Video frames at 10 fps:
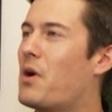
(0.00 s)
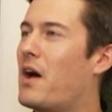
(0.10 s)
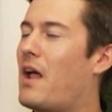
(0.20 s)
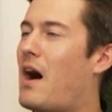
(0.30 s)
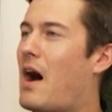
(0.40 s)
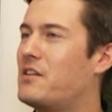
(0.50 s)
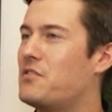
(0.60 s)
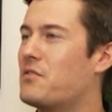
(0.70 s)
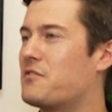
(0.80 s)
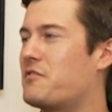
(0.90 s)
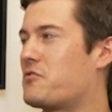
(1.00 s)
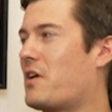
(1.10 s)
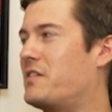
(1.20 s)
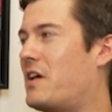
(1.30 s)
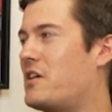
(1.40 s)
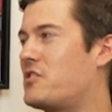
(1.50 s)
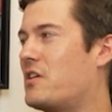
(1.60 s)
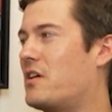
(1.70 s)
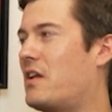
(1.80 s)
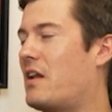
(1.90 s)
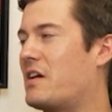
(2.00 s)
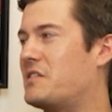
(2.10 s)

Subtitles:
But I do this visualization and I